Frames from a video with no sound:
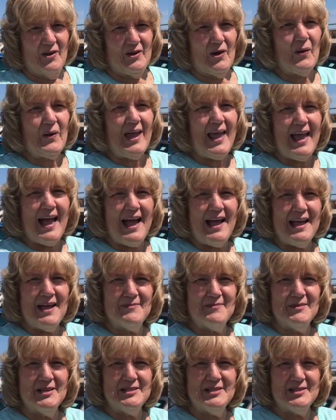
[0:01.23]
Okay, hi,
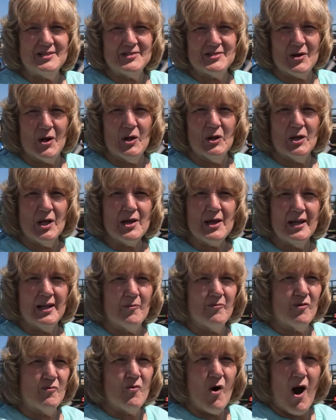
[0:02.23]
I'm Linda DiSola
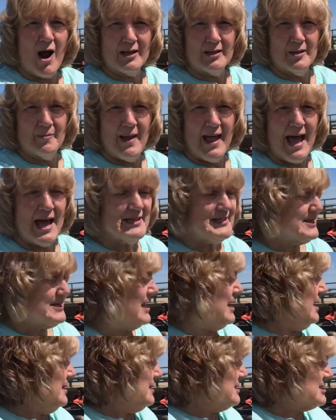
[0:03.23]
and I'm from Rockland, Mass.
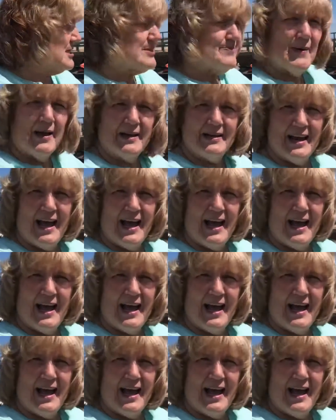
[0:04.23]
This is my